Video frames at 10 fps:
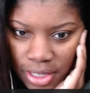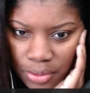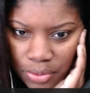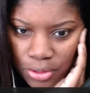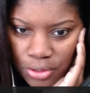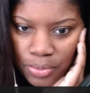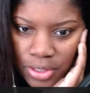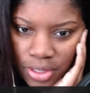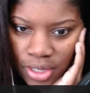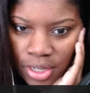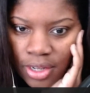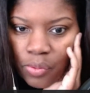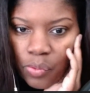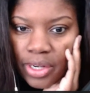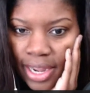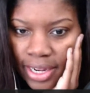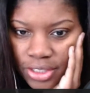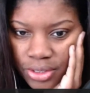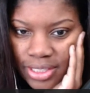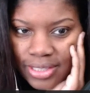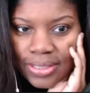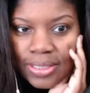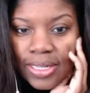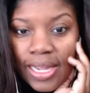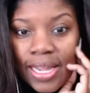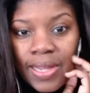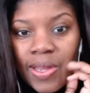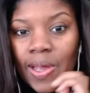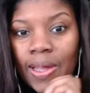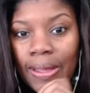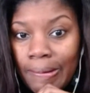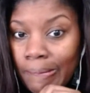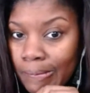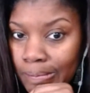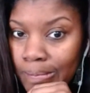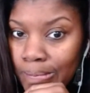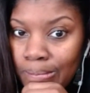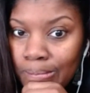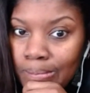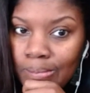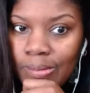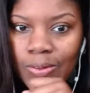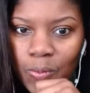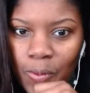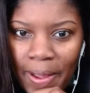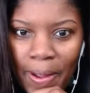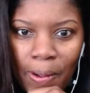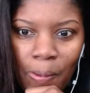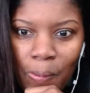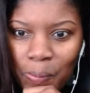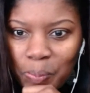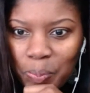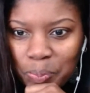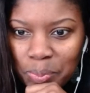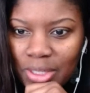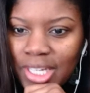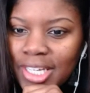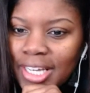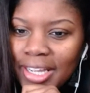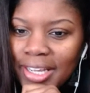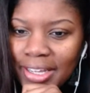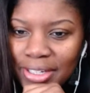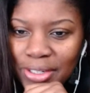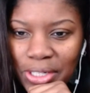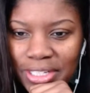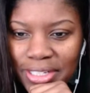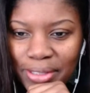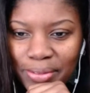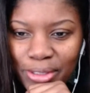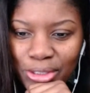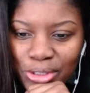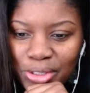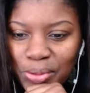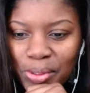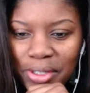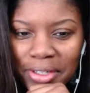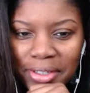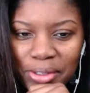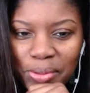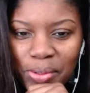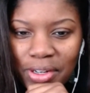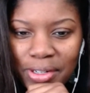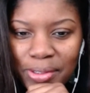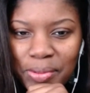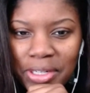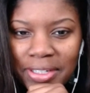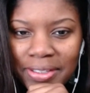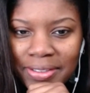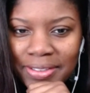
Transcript: with a human when actually it's an AI. Wow. Anarchy Television, you are you're